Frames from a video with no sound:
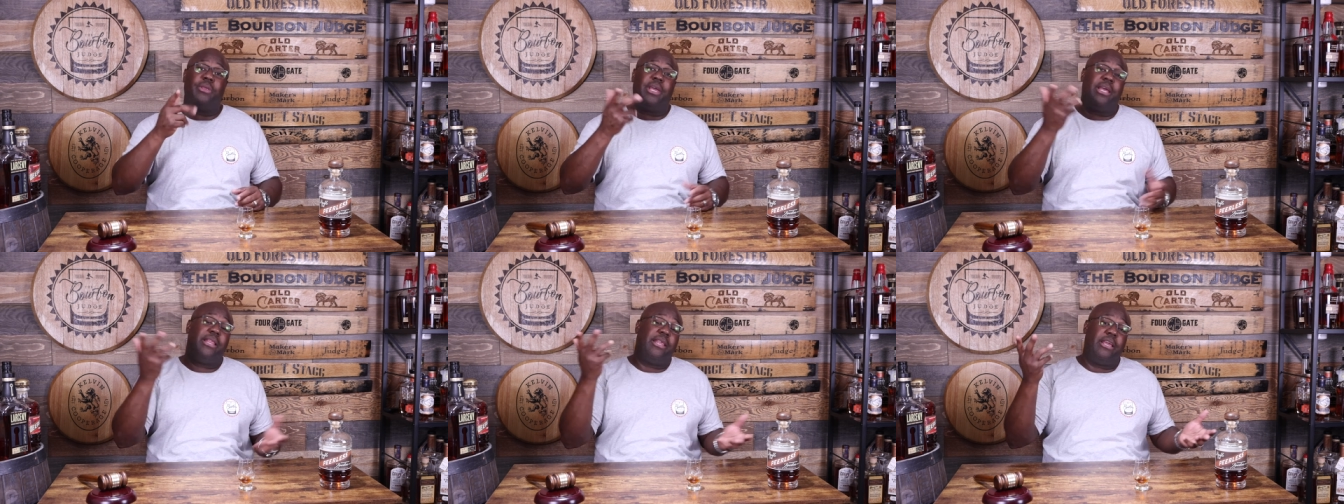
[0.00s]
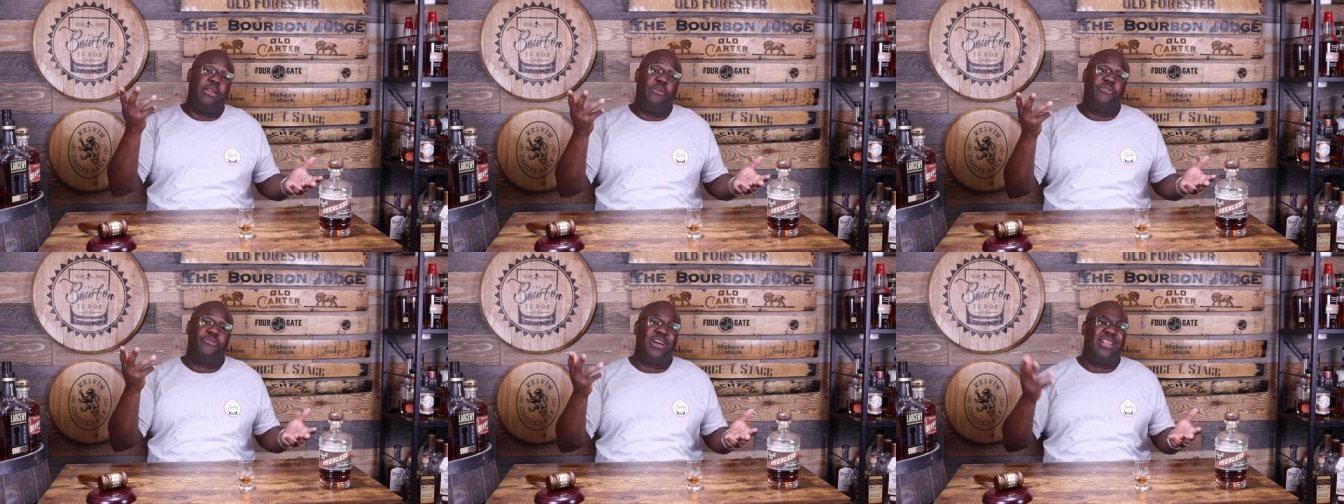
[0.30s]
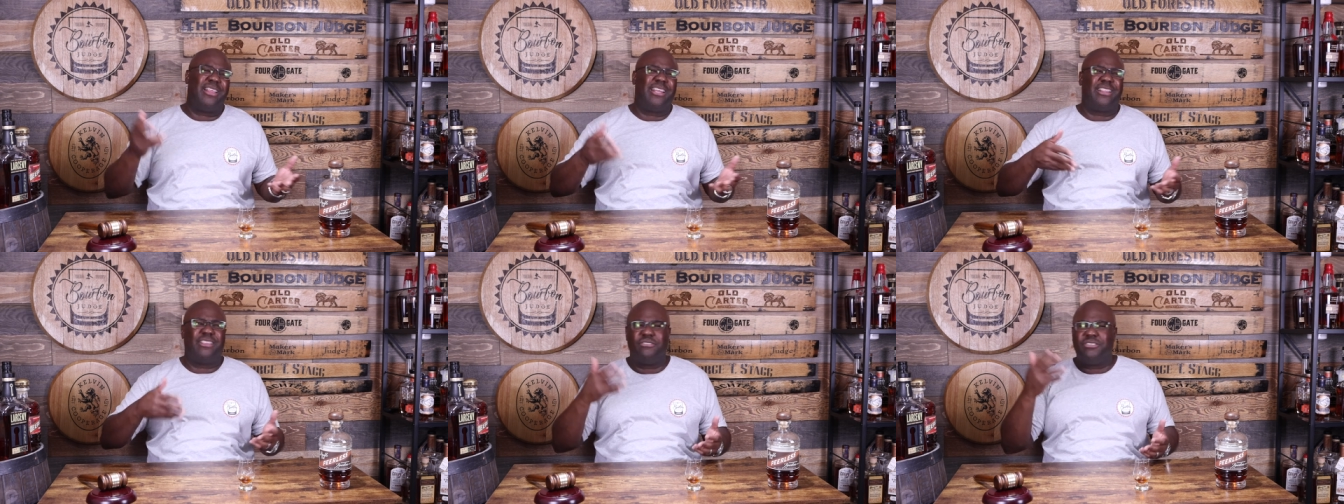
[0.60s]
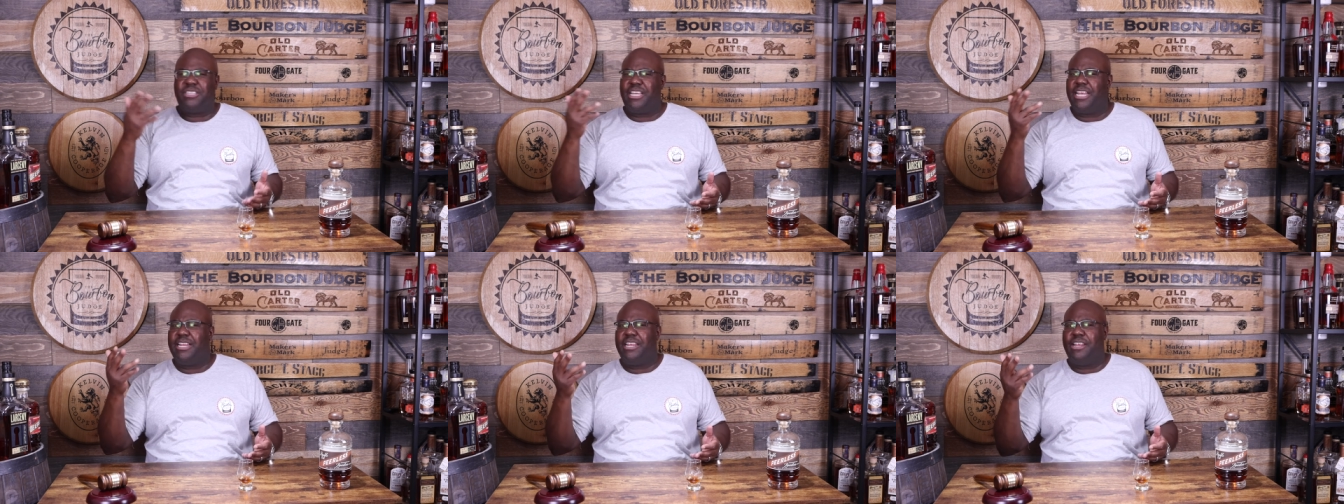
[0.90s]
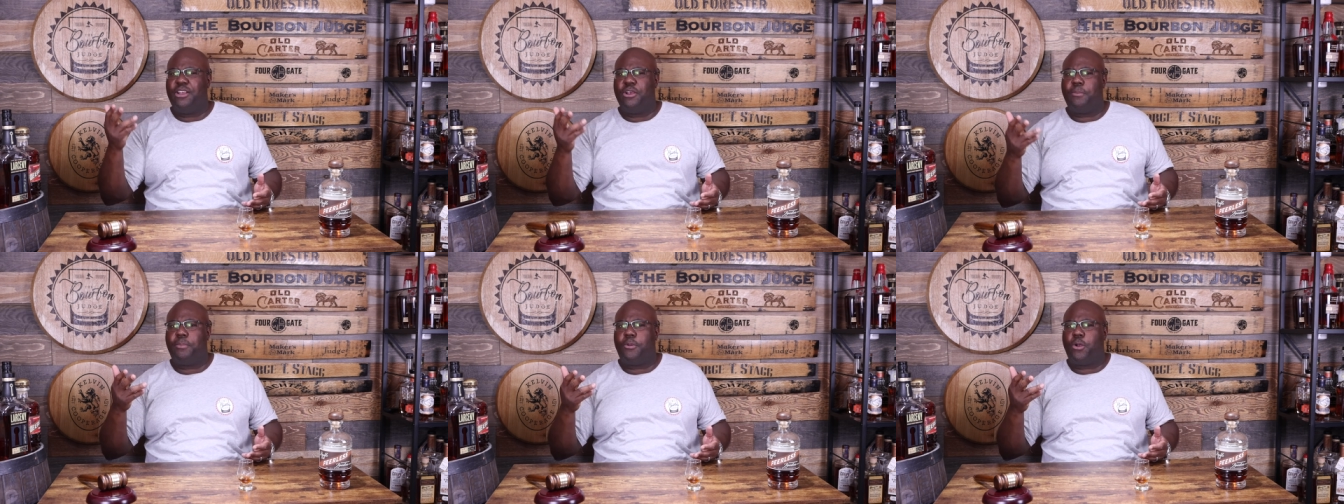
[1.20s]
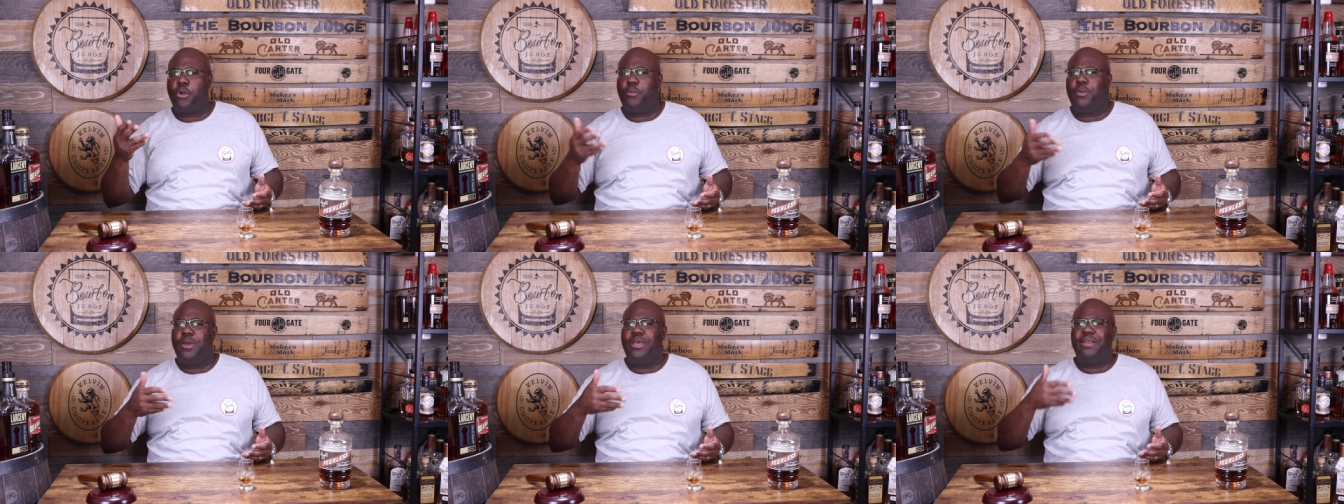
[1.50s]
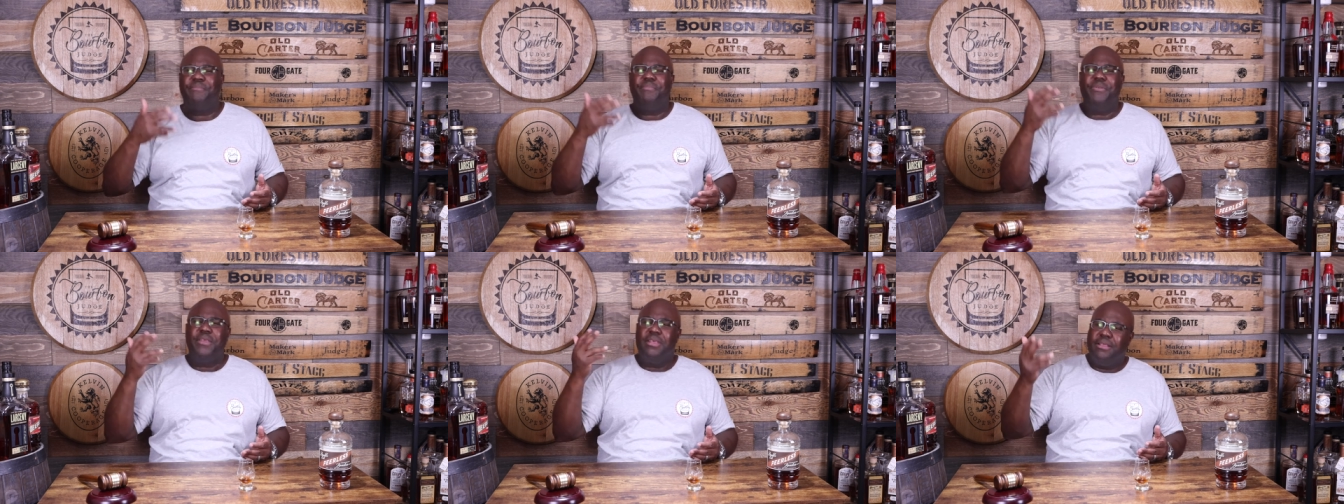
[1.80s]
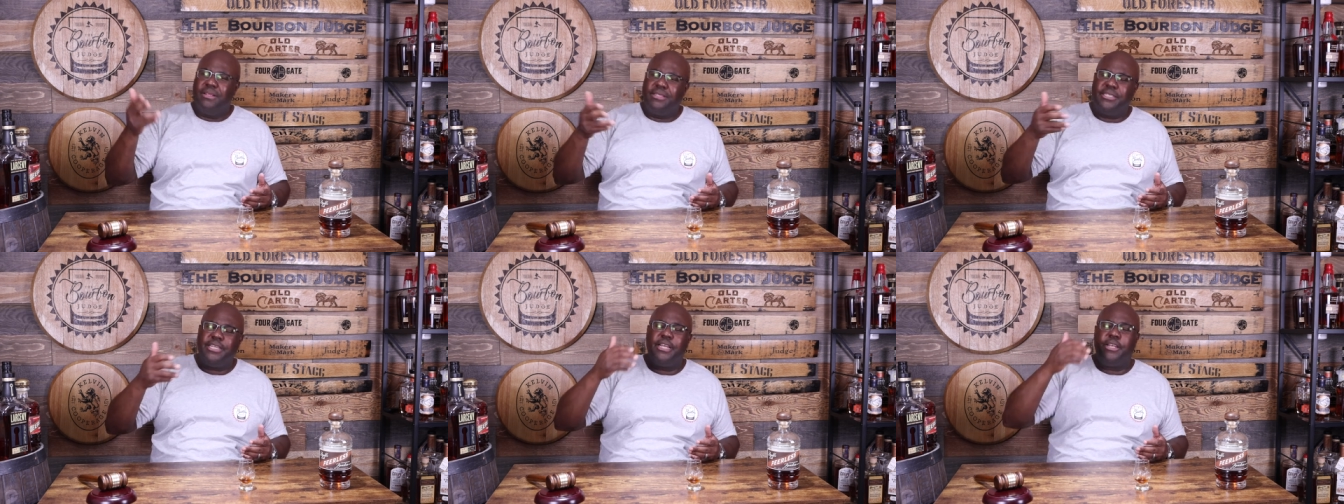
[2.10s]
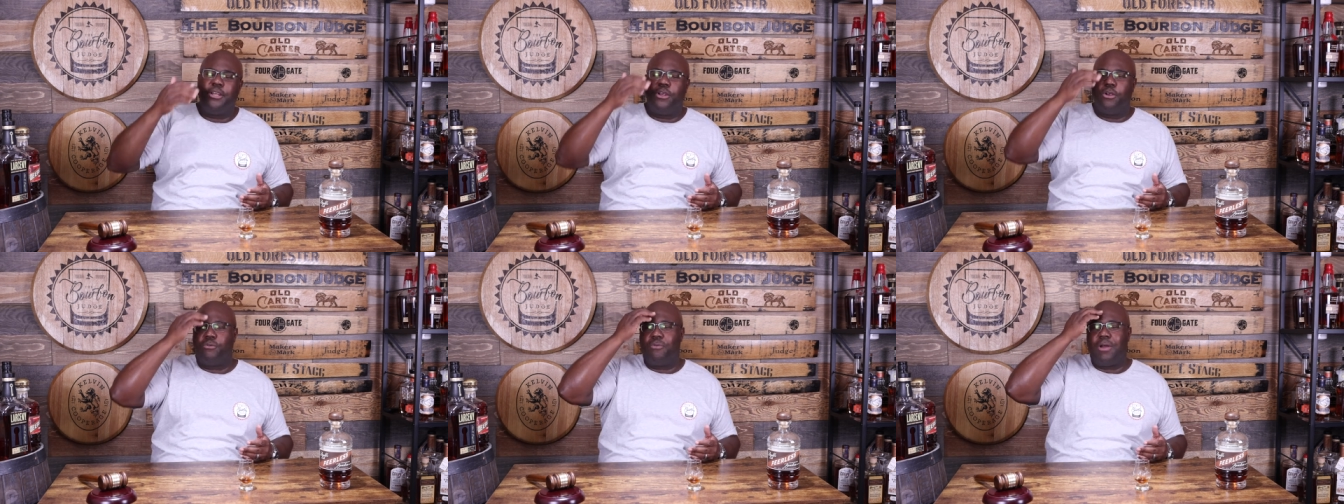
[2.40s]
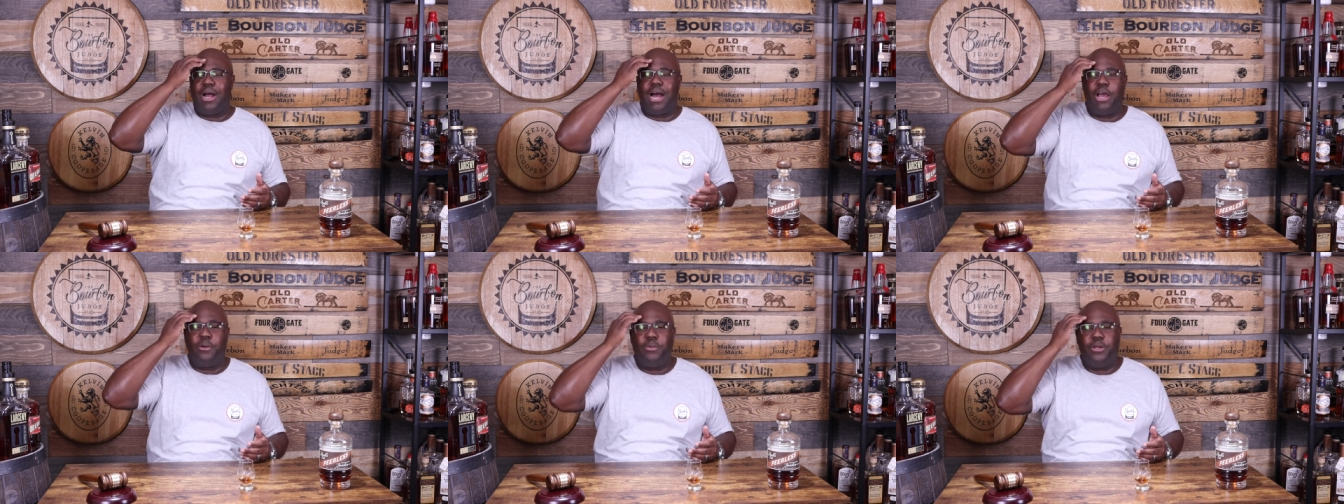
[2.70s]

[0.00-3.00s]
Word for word: They let you try like the 10 year bourbon, the 10 year rye.